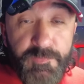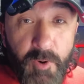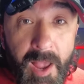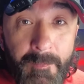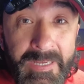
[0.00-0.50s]

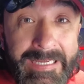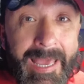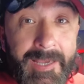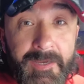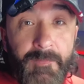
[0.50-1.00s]
probably
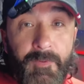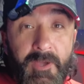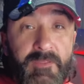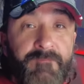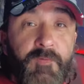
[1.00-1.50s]
not going to
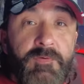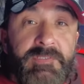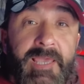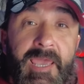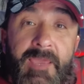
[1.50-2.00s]
play the
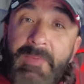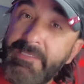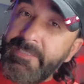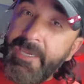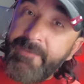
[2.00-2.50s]
first game.
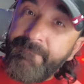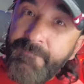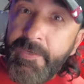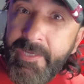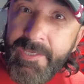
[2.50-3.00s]
He's got a foot